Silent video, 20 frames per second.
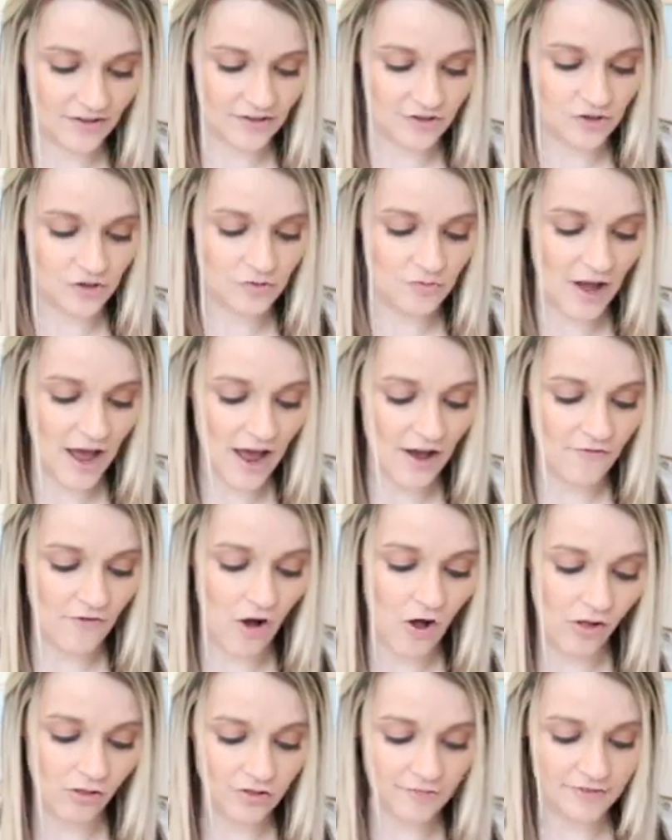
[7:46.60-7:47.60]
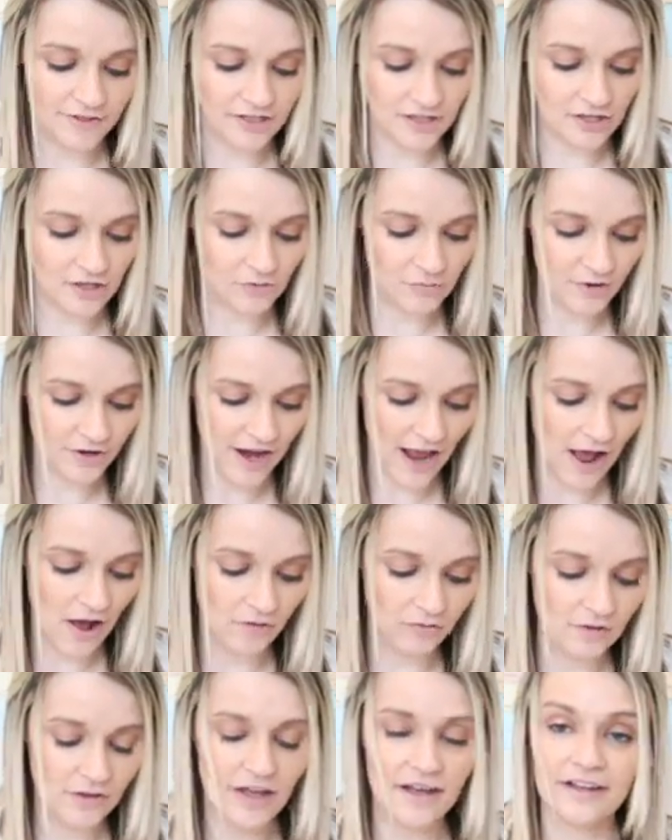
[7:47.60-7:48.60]
you have all of the keyword
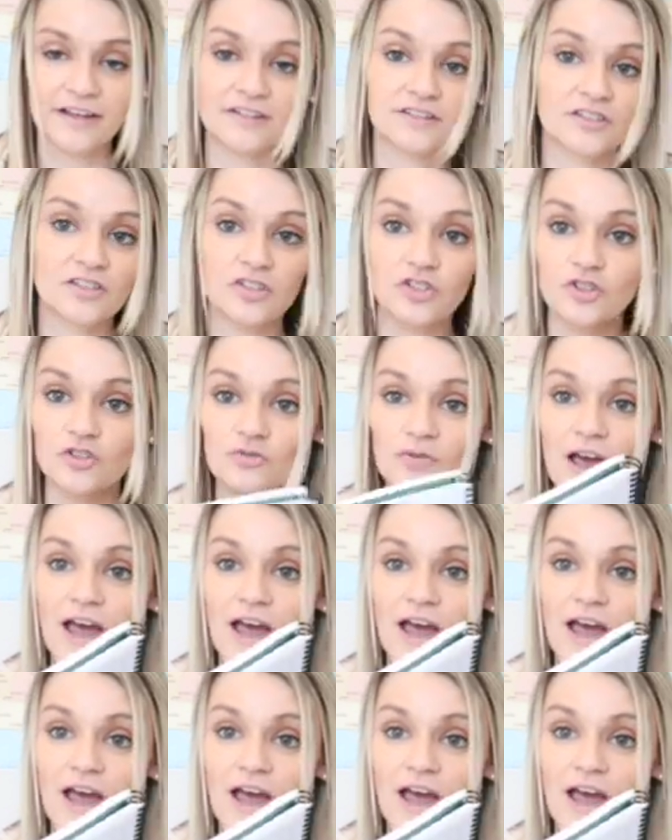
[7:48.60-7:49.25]
outlines. You